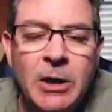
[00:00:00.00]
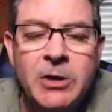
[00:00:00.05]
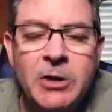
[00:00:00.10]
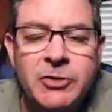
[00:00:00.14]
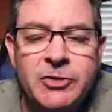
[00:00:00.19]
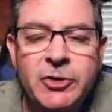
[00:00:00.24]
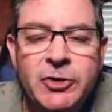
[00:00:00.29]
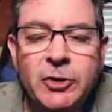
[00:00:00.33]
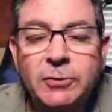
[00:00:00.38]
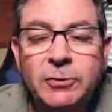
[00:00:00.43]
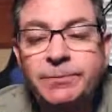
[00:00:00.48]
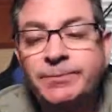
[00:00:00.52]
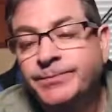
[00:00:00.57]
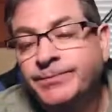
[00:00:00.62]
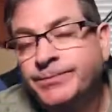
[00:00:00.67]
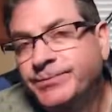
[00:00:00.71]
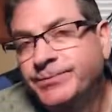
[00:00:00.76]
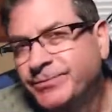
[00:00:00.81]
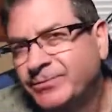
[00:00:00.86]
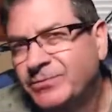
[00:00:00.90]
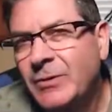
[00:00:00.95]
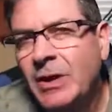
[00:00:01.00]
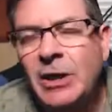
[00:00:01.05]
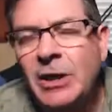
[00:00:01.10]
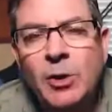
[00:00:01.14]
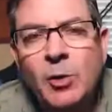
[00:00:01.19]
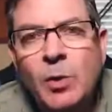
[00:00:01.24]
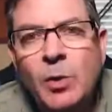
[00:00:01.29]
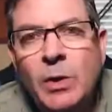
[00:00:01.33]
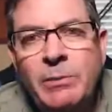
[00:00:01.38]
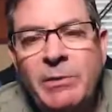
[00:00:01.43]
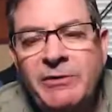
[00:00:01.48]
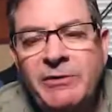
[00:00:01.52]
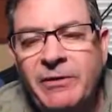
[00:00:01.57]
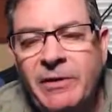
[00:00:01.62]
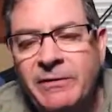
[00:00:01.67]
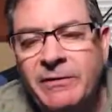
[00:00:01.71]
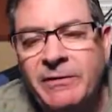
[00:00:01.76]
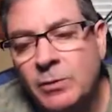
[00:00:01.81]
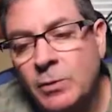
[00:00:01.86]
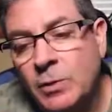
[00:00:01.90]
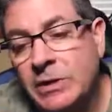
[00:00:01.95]
So, you know, one of my
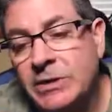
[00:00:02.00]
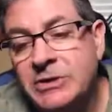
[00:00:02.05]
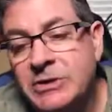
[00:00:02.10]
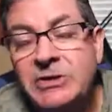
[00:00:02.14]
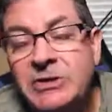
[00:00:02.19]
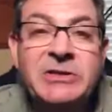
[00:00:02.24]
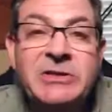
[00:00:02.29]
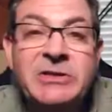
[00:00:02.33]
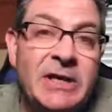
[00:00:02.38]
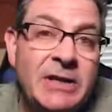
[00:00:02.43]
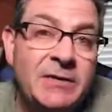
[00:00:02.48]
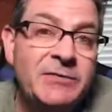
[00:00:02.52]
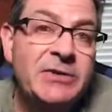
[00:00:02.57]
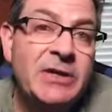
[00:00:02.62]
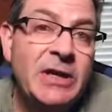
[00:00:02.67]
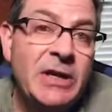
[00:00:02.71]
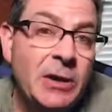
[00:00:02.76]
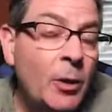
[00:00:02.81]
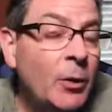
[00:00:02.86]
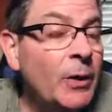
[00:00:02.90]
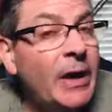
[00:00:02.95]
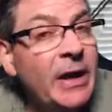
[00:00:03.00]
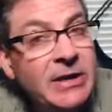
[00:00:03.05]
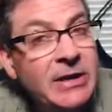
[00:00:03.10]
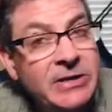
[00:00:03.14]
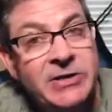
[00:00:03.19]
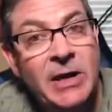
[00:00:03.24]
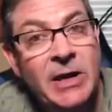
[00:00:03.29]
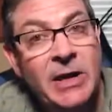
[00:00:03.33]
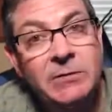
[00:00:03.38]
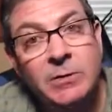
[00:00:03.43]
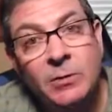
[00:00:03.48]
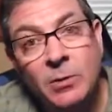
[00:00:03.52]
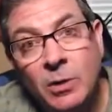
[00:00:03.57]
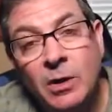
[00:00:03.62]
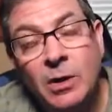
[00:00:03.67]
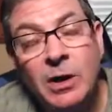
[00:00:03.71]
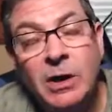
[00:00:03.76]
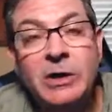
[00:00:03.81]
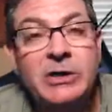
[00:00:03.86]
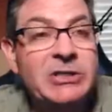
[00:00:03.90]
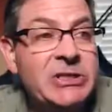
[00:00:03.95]
favorite ones, instead of saying, okay, it's time to
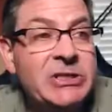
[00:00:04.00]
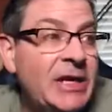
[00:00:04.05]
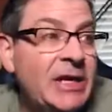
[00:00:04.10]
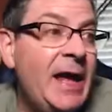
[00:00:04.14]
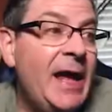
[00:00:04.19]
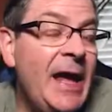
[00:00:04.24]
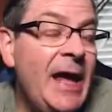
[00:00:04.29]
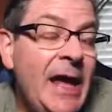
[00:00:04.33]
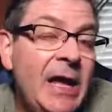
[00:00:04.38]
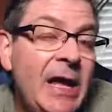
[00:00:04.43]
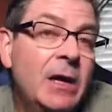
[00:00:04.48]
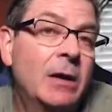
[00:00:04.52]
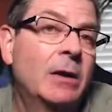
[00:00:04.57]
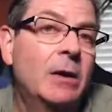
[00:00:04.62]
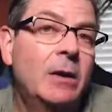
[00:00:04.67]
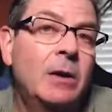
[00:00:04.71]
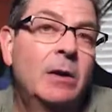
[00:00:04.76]
work, say, hey,